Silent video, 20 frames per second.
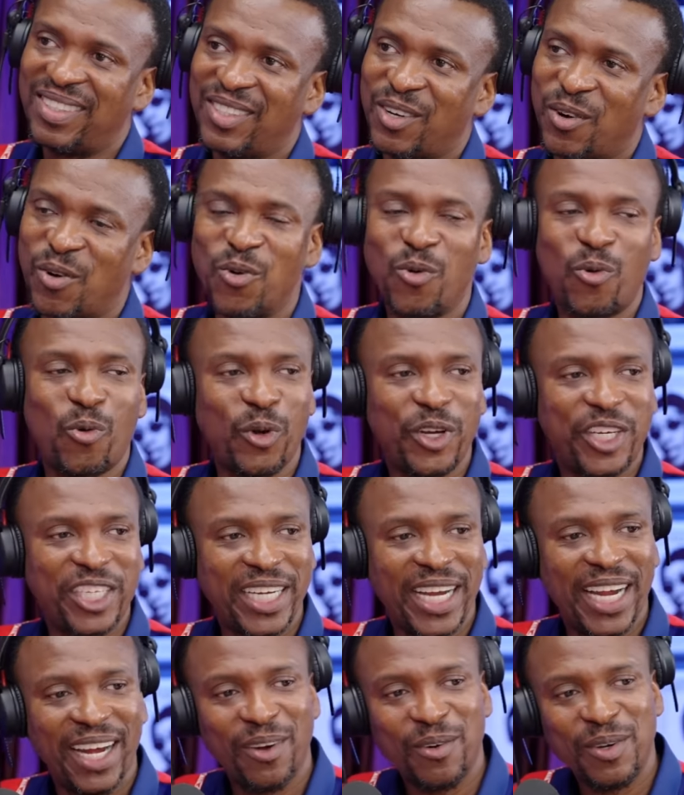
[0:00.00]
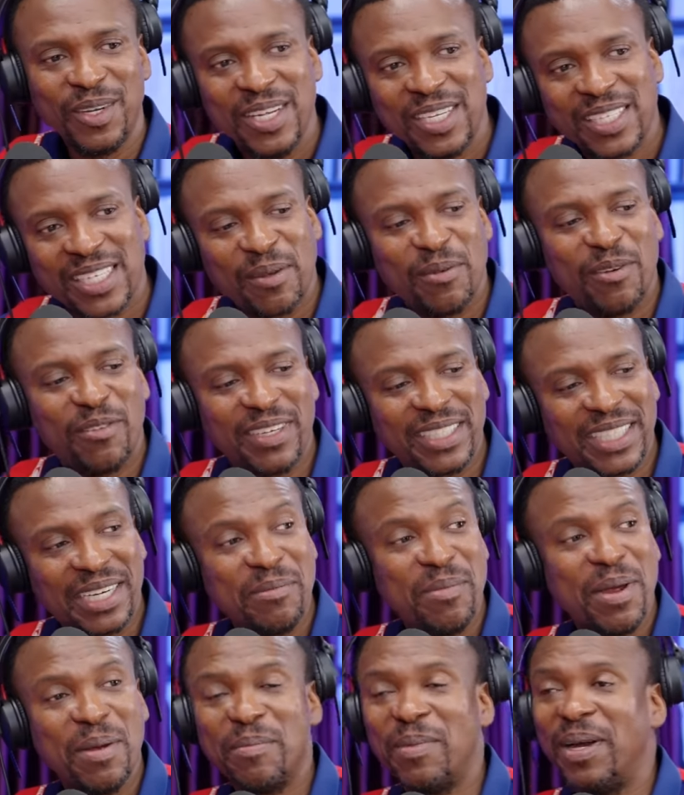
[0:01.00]
Nkwisheng. Some of us
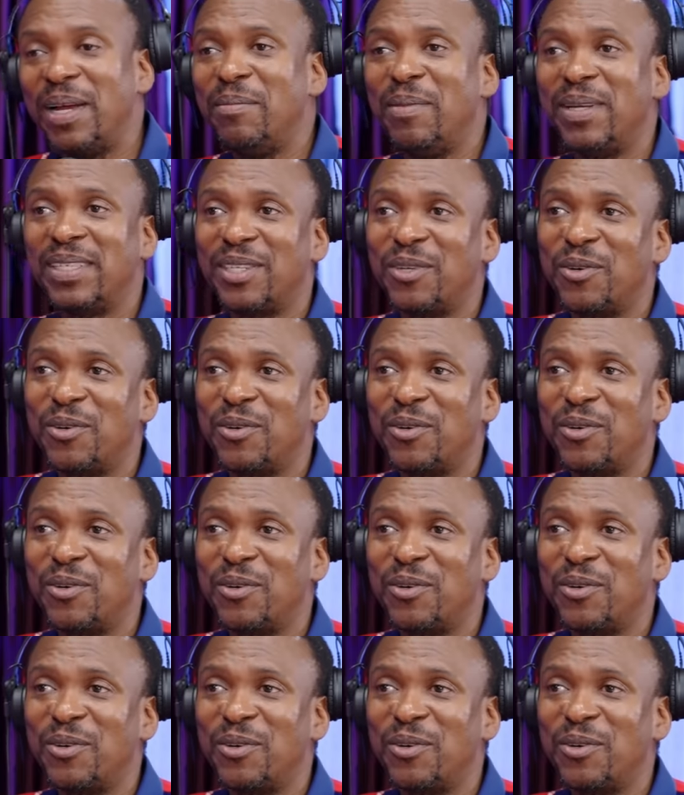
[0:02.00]
remember him as